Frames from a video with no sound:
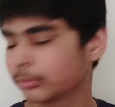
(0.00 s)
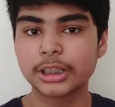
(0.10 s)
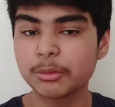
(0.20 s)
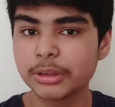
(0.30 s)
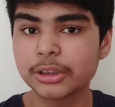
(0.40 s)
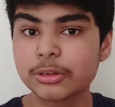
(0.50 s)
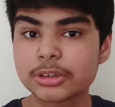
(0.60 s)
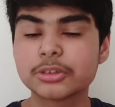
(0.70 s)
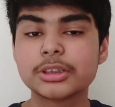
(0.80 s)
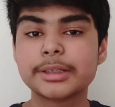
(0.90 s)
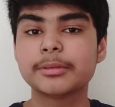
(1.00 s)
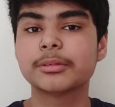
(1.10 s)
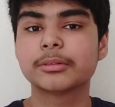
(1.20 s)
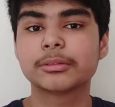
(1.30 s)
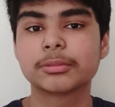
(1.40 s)
Now we go to the
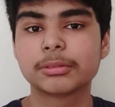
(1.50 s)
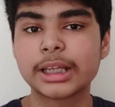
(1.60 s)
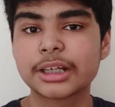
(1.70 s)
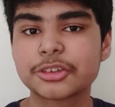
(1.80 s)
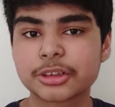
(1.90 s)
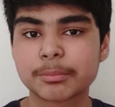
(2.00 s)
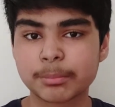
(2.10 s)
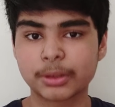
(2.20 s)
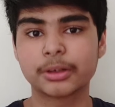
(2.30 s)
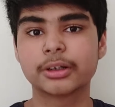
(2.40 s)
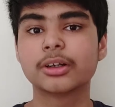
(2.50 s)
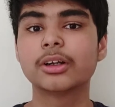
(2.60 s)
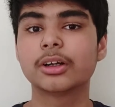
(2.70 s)
flagship part